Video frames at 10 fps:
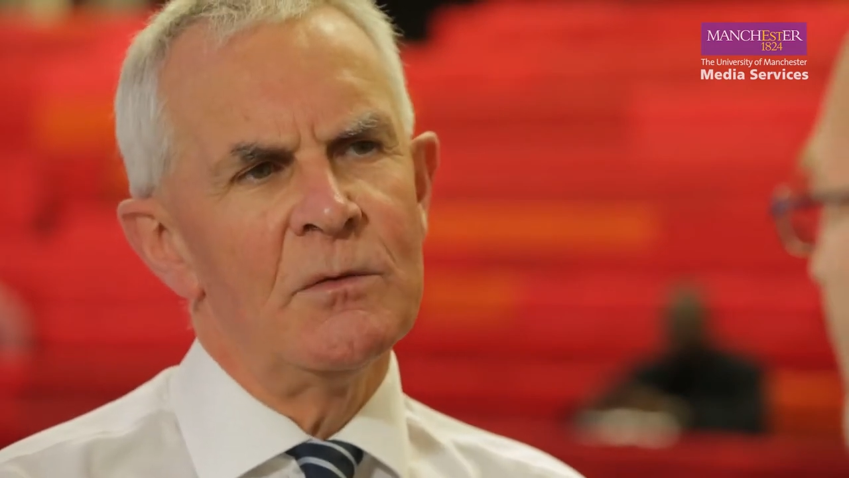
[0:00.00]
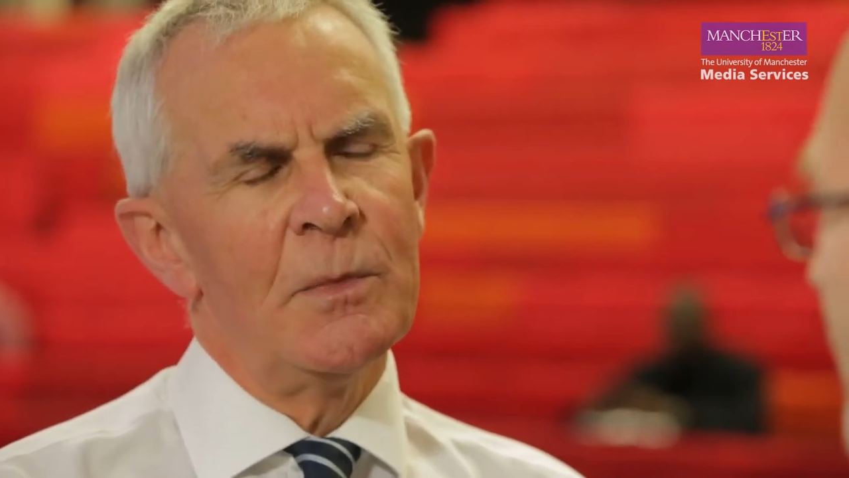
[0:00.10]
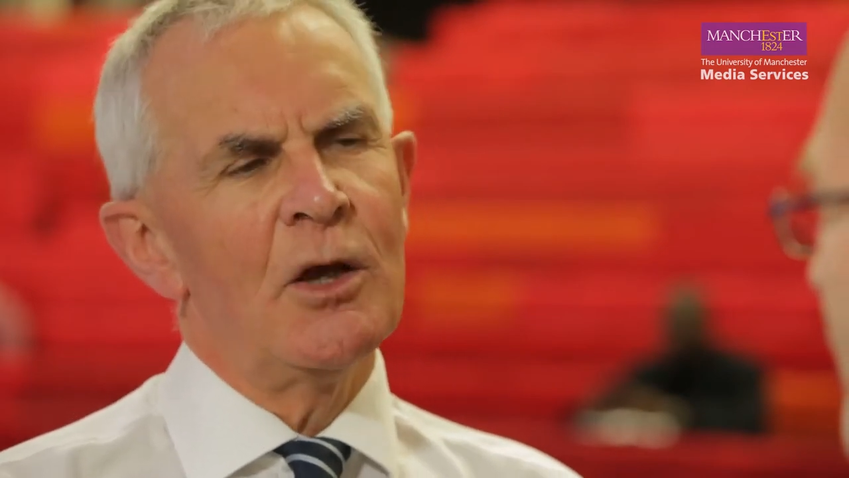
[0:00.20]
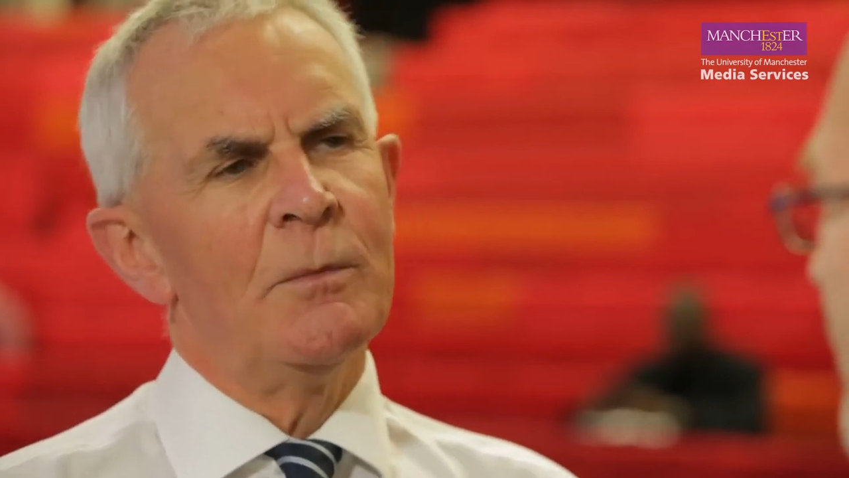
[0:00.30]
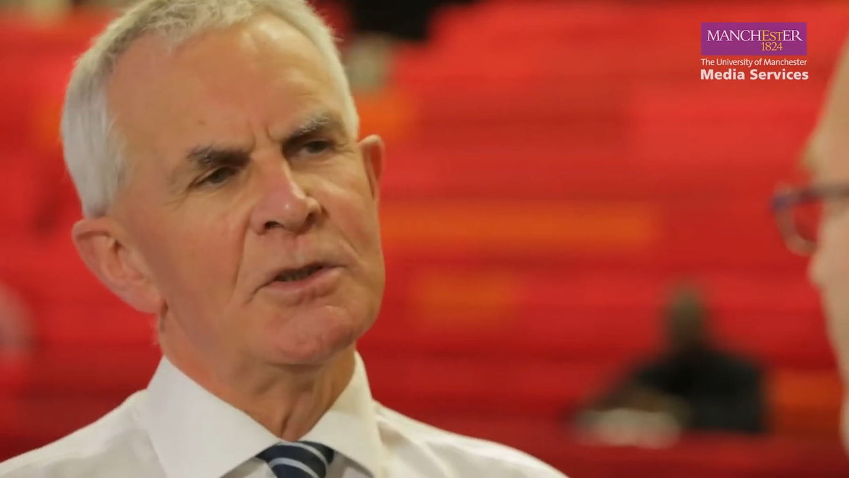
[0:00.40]
There are
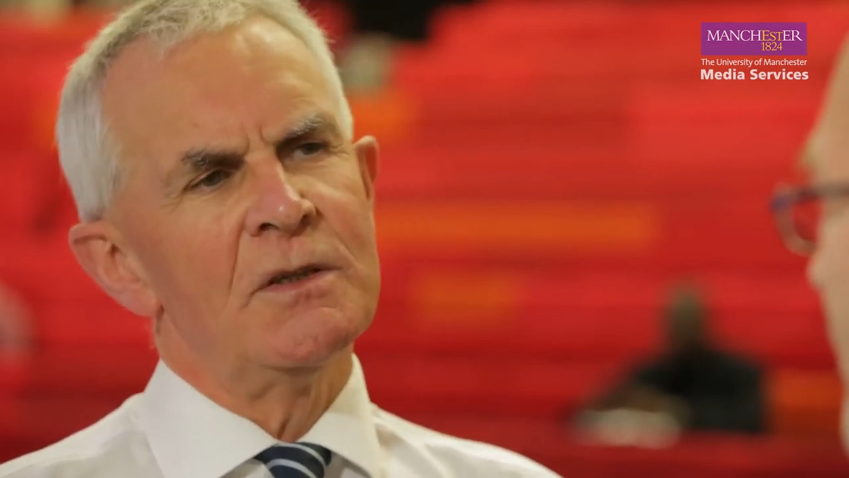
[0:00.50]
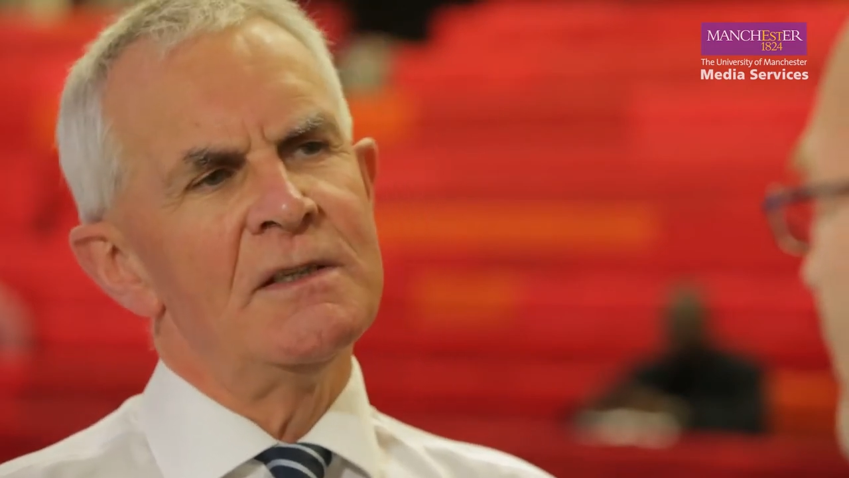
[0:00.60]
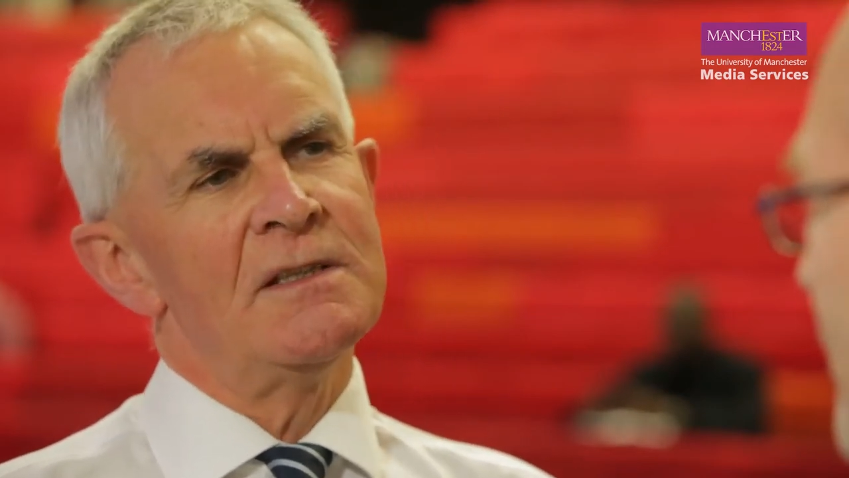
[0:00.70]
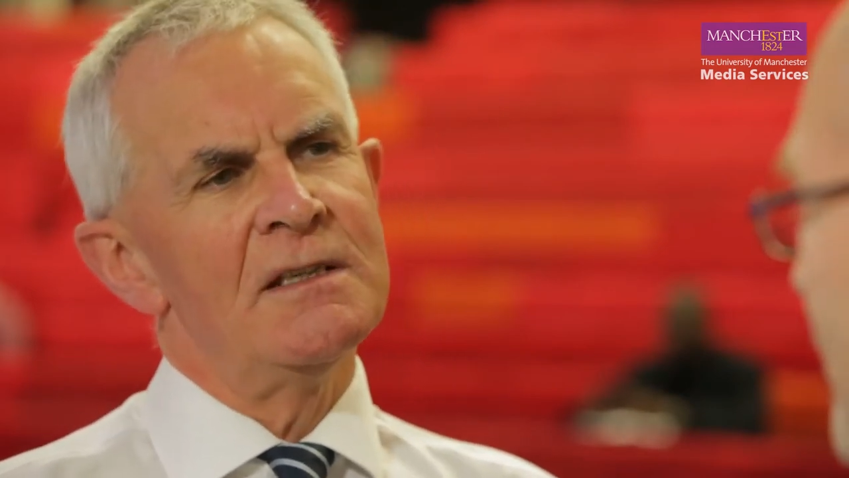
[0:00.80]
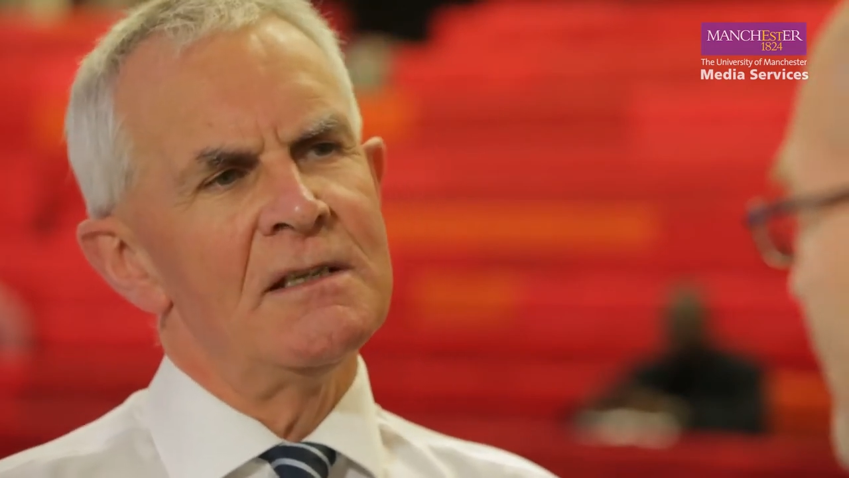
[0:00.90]
big
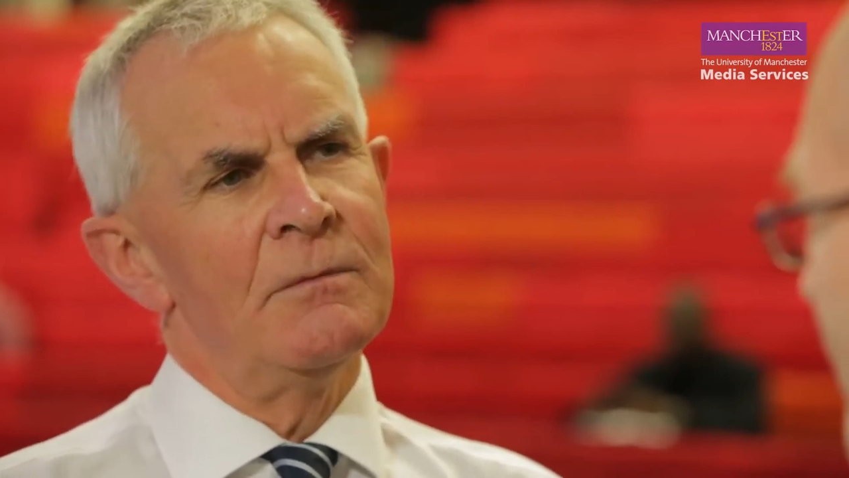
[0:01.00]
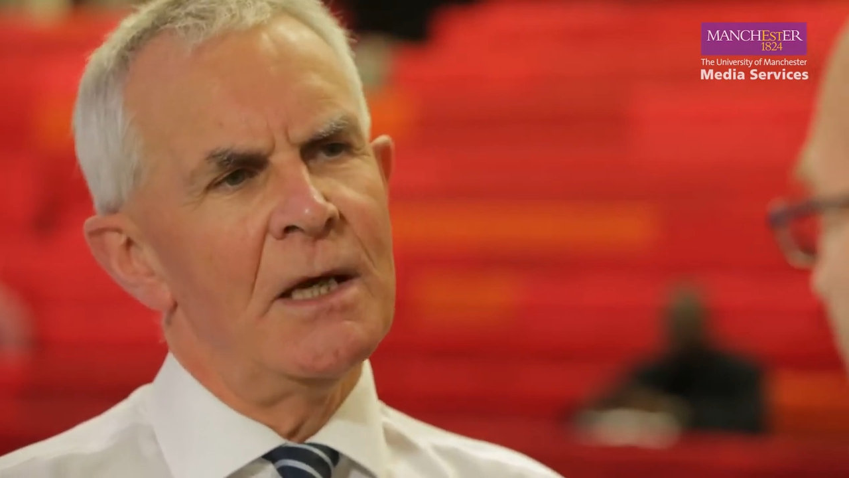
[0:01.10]
opportunities in